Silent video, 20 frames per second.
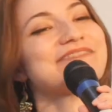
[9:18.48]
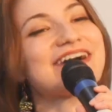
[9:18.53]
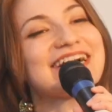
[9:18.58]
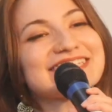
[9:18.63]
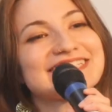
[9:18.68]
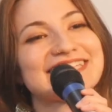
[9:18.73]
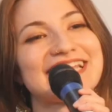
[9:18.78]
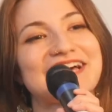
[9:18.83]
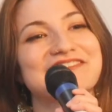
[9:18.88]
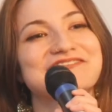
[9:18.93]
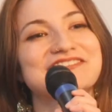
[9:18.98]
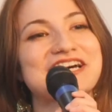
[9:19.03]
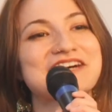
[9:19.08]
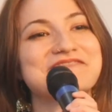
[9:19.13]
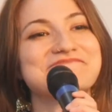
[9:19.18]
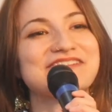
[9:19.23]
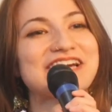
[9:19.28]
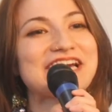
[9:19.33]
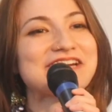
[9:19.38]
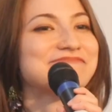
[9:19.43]
past
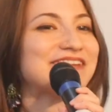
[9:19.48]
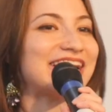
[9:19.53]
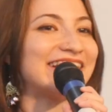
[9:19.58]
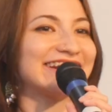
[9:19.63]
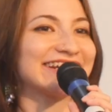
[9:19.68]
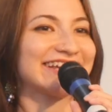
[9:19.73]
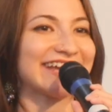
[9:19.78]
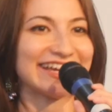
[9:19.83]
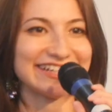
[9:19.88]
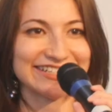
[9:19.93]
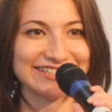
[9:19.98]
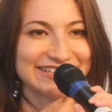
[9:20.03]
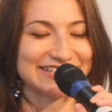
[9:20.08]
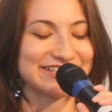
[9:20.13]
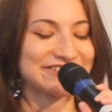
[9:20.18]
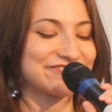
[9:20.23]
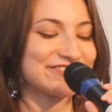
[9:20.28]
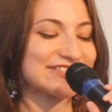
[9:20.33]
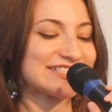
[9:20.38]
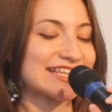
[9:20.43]
lifetime babe Anna
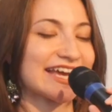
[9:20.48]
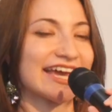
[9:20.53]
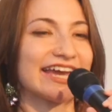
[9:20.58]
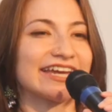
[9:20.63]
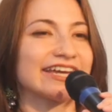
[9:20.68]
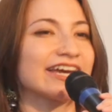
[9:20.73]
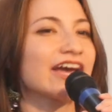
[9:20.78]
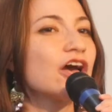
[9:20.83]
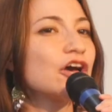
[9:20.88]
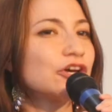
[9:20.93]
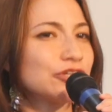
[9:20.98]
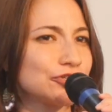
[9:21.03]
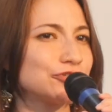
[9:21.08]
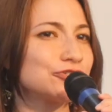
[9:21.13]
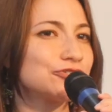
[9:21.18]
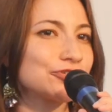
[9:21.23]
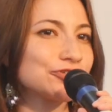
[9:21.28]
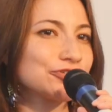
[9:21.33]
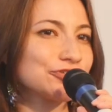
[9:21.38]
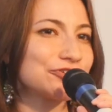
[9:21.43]
Kennedy for saying,
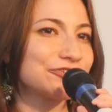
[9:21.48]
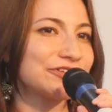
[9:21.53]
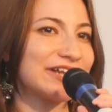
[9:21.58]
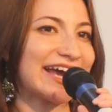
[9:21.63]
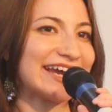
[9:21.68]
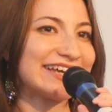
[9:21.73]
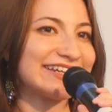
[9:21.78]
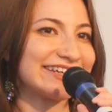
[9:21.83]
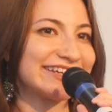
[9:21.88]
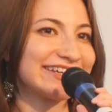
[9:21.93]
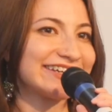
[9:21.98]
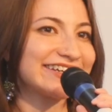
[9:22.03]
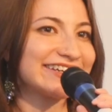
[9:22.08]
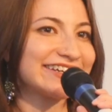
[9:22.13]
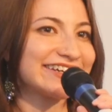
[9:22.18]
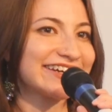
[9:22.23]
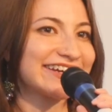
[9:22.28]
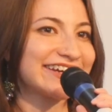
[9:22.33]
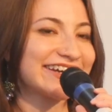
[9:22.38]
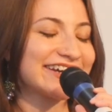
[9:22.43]
You do you,
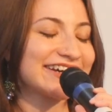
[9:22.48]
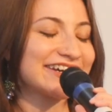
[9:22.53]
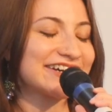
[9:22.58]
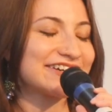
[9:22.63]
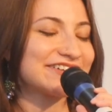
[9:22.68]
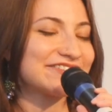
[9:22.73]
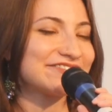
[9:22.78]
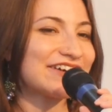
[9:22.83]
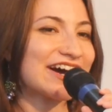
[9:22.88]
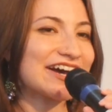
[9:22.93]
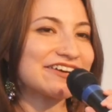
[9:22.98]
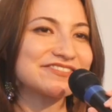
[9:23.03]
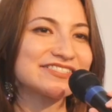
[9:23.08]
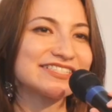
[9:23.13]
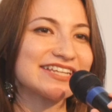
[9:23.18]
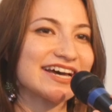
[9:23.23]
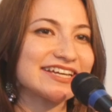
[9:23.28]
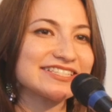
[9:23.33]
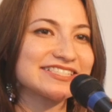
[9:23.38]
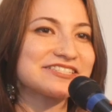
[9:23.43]
lady. Five
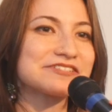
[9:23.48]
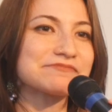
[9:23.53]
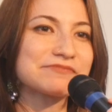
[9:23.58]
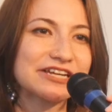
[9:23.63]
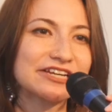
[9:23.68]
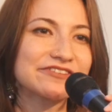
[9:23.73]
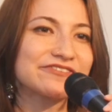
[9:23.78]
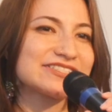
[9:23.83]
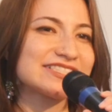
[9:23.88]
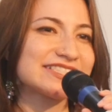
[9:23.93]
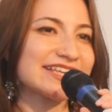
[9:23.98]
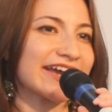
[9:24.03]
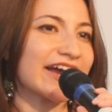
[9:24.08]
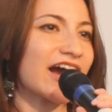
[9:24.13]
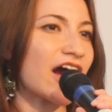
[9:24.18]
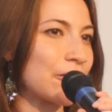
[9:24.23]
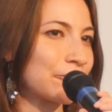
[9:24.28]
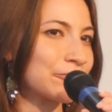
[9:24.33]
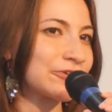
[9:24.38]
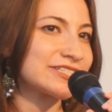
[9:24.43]
stars to me for saying,
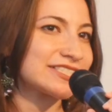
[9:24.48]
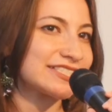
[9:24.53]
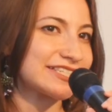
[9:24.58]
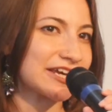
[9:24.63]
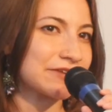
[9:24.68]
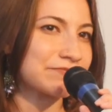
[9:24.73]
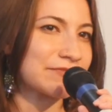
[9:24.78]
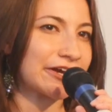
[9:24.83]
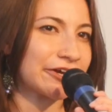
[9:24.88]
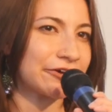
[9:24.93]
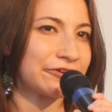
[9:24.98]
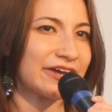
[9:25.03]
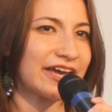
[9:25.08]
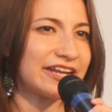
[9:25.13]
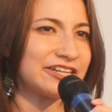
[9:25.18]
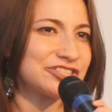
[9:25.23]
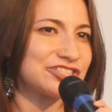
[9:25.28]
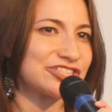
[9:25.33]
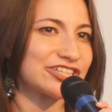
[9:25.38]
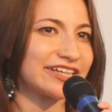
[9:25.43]
I want to stay in my own
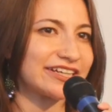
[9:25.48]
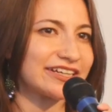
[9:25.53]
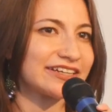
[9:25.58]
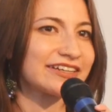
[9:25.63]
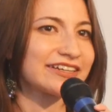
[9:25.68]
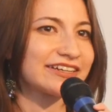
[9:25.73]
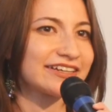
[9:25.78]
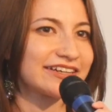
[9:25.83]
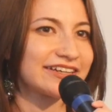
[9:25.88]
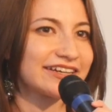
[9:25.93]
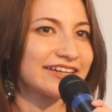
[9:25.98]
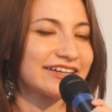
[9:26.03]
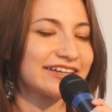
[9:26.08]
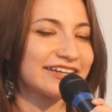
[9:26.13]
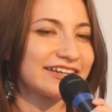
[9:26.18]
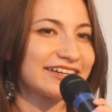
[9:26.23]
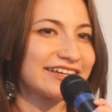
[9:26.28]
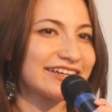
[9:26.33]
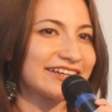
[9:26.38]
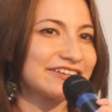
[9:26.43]
energy.
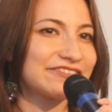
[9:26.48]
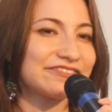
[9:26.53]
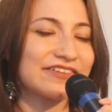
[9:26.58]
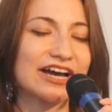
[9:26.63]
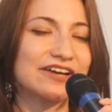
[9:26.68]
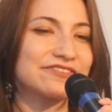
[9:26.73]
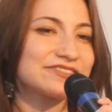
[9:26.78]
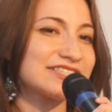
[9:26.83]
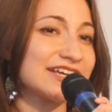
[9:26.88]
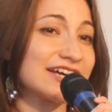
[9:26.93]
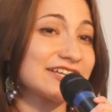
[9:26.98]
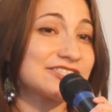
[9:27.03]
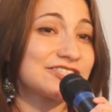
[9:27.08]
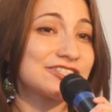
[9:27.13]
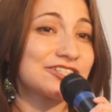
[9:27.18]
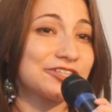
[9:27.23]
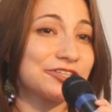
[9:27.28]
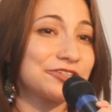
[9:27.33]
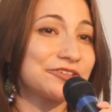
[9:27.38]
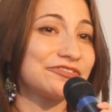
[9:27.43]
Five stars
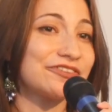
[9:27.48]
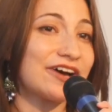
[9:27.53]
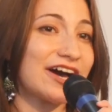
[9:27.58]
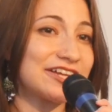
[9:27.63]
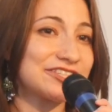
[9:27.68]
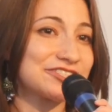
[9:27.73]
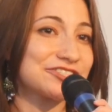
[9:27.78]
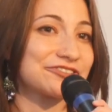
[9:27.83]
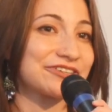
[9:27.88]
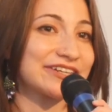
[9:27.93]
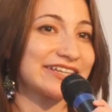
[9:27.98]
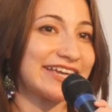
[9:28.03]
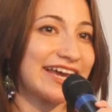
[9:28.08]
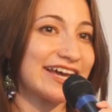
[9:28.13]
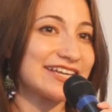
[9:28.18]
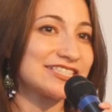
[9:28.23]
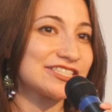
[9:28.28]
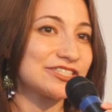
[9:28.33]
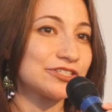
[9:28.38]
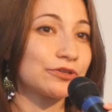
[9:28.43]
to you for answering
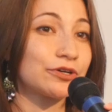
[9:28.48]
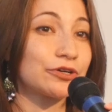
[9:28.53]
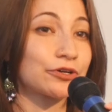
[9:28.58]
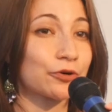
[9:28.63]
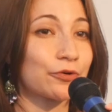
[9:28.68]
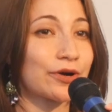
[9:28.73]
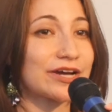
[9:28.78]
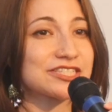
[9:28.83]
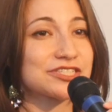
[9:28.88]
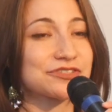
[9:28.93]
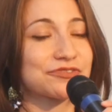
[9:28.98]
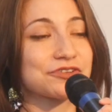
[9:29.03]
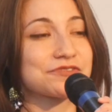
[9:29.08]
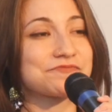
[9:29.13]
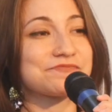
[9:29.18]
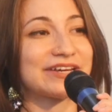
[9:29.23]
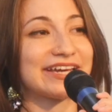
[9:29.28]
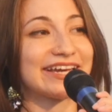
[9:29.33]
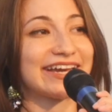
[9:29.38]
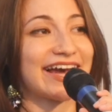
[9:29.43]
yes to a request
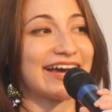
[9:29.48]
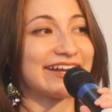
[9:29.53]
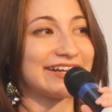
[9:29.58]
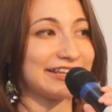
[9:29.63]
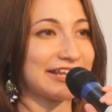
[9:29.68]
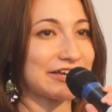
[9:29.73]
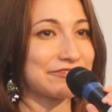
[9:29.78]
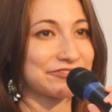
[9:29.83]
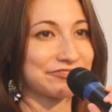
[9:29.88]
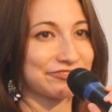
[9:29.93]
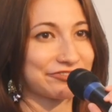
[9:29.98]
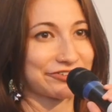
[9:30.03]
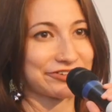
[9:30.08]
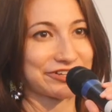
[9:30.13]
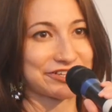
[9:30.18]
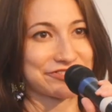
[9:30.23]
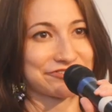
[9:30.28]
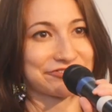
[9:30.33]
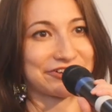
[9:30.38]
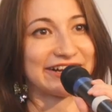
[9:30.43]
from me at
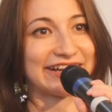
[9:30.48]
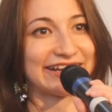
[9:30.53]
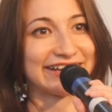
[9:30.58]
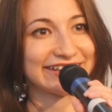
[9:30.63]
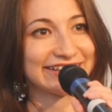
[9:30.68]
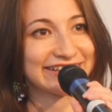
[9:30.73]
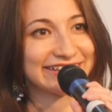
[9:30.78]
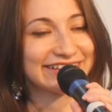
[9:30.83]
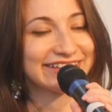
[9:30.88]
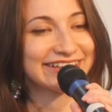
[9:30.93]
11:43.